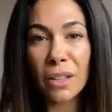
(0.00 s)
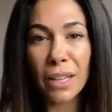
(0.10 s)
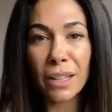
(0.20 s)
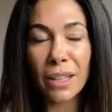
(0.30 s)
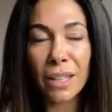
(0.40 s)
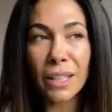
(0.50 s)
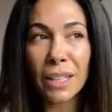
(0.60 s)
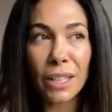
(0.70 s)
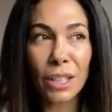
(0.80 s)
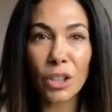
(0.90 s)
Like, you
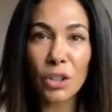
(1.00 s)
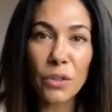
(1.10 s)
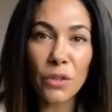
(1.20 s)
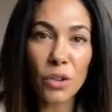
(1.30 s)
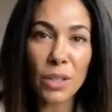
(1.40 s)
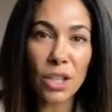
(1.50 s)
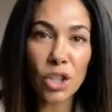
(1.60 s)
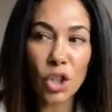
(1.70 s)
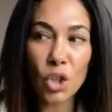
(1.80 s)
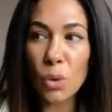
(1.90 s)
know, you've got
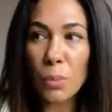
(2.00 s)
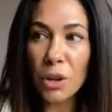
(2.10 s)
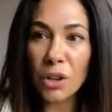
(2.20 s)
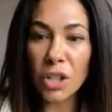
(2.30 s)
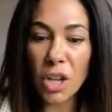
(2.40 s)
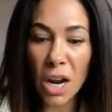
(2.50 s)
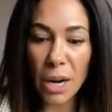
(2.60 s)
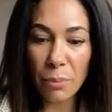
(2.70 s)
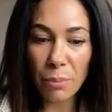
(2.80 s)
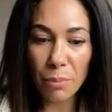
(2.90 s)
such a short period of
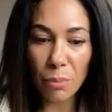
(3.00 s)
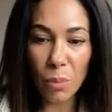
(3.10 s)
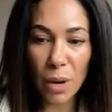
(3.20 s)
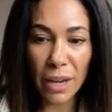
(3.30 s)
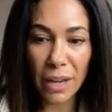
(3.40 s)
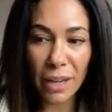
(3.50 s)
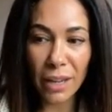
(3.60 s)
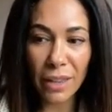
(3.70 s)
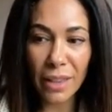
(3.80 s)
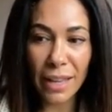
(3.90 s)
time
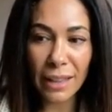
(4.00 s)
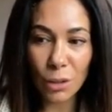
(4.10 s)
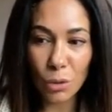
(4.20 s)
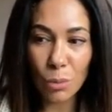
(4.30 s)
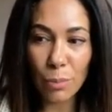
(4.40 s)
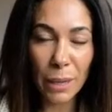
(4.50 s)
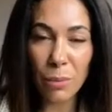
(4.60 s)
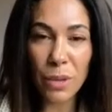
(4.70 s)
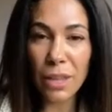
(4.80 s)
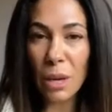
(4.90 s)
where they're little
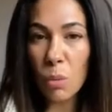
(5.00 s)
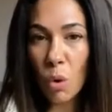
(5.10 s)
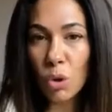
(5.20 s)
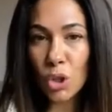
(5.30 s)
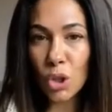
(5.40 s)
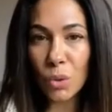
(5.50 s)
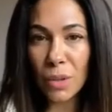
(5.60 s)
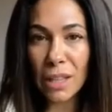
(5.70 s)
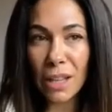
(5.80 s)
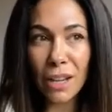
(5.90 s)
people that they want you in
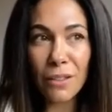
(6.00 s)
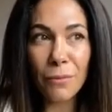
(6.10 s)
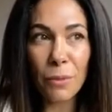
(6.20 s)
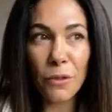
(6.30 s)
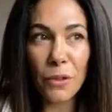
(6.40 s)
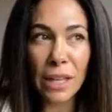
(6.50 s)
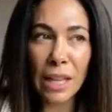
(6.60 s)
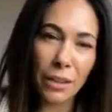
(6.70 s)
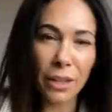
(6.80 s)
their life before they're like,